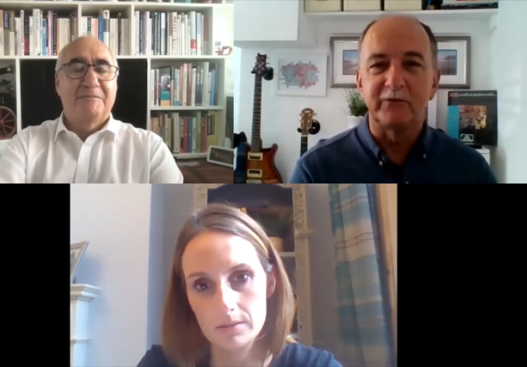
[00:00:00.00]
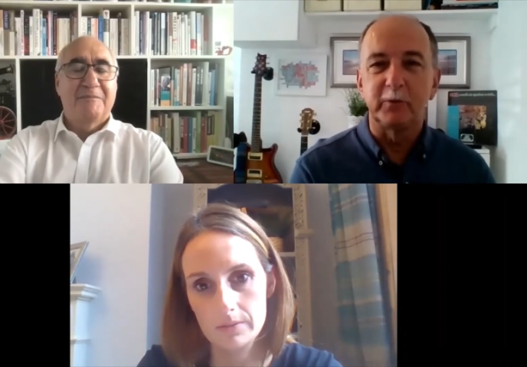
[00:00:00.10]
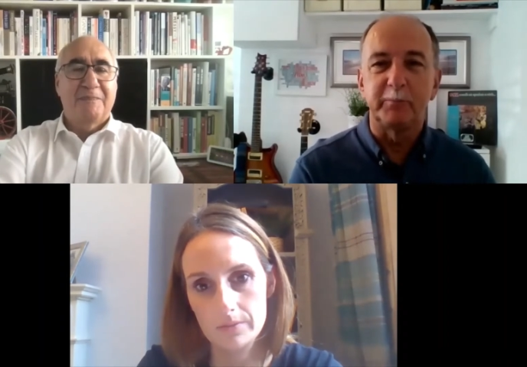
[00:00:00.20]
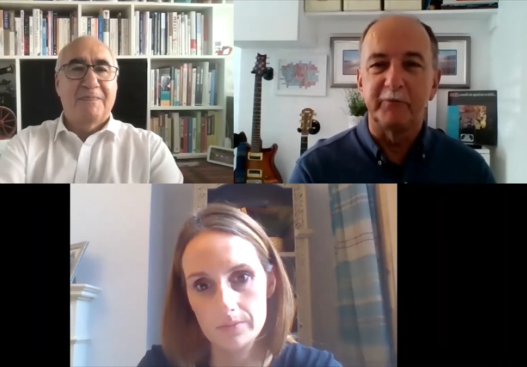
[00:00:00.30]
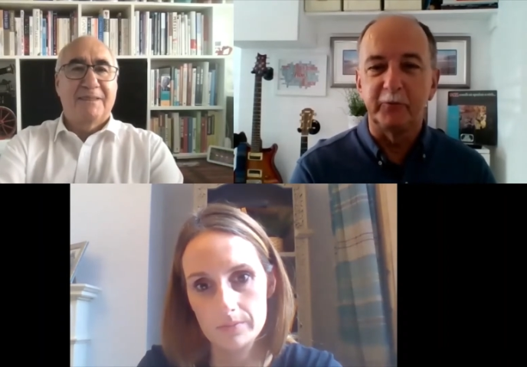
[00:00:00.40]
Speaker 1: to
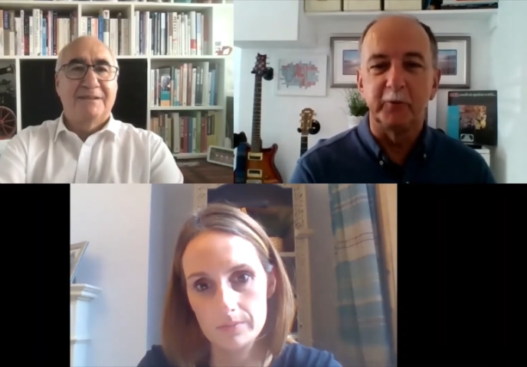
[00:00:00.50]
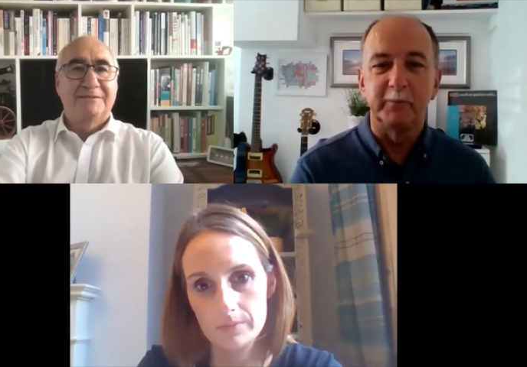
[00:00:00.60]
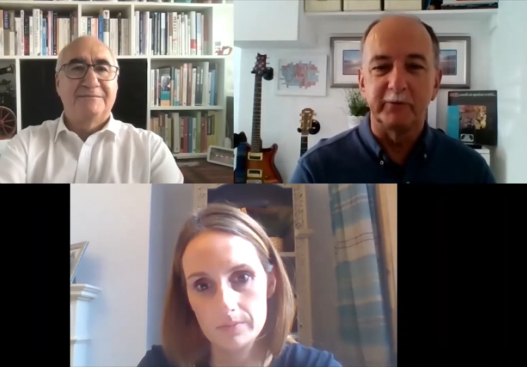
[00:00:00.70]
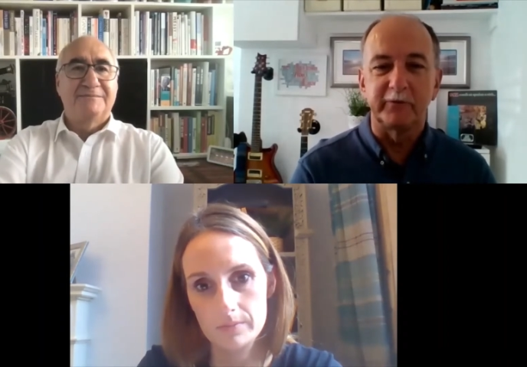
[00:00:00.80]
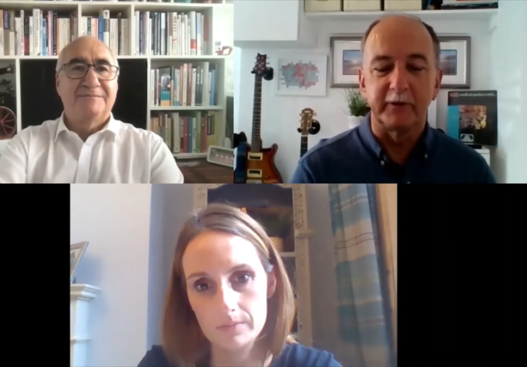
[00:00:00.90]
a
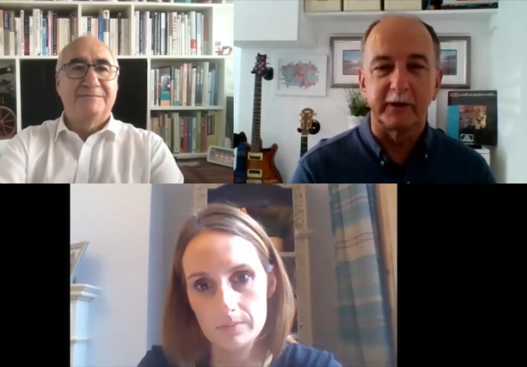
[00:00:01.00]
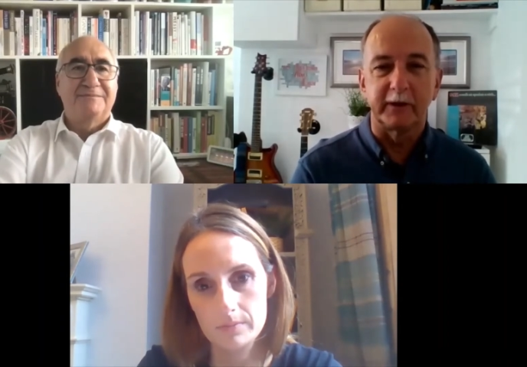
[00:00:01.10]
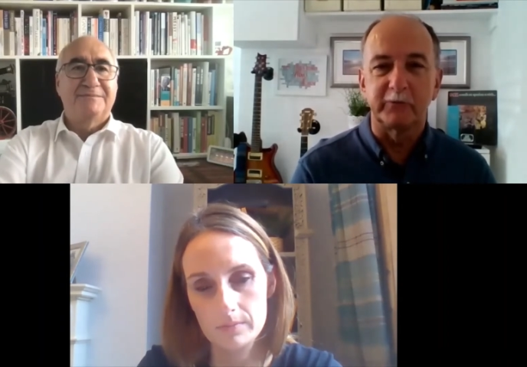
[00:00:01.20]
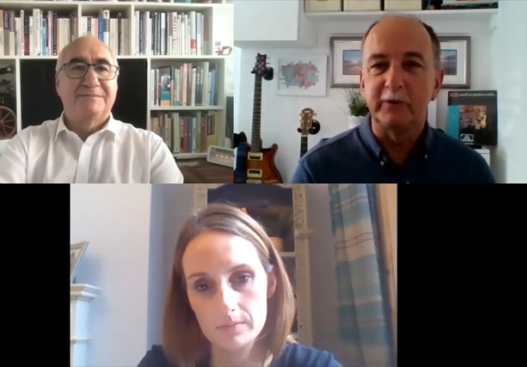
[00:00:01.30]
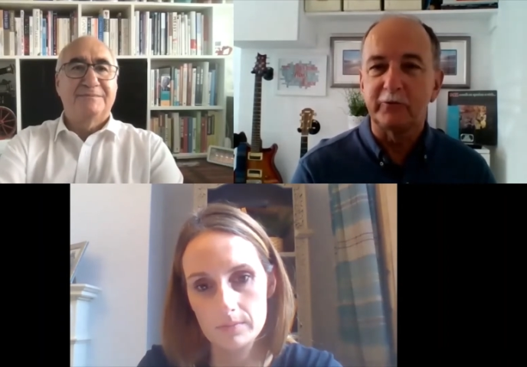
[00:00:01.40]
performance thing. It
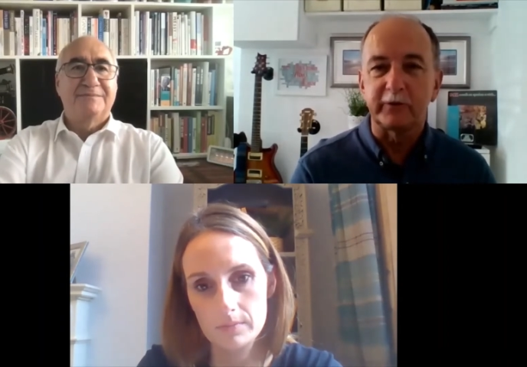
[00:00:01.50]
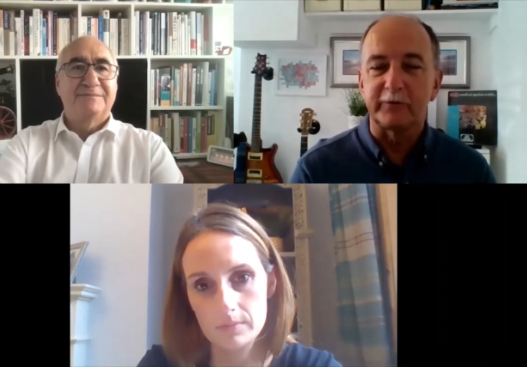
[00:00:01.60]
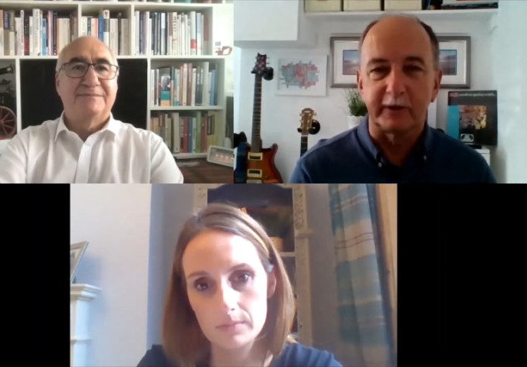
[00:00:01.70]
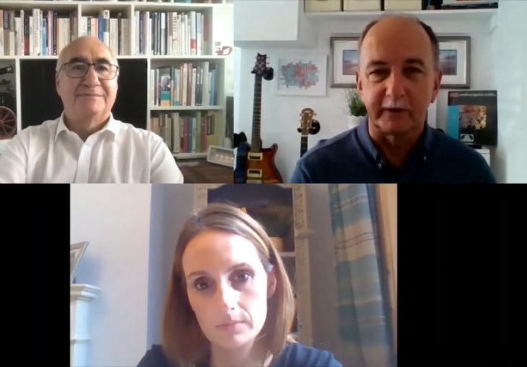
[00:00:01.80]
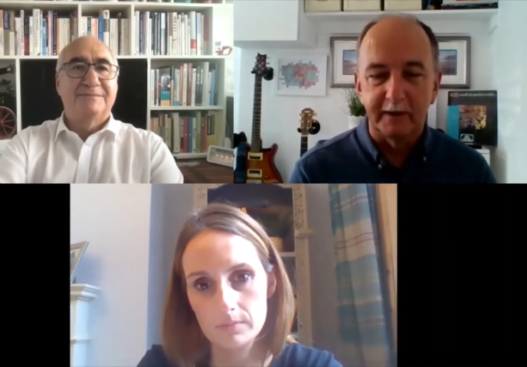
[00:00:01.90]
was
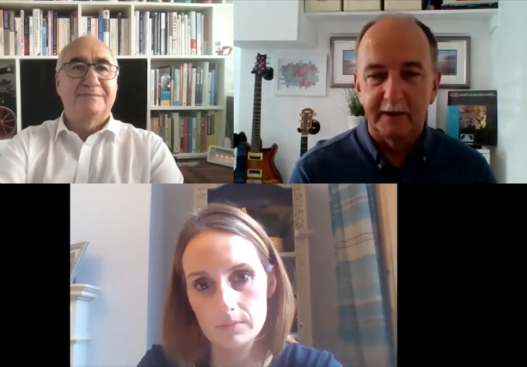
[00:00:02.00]
interesting.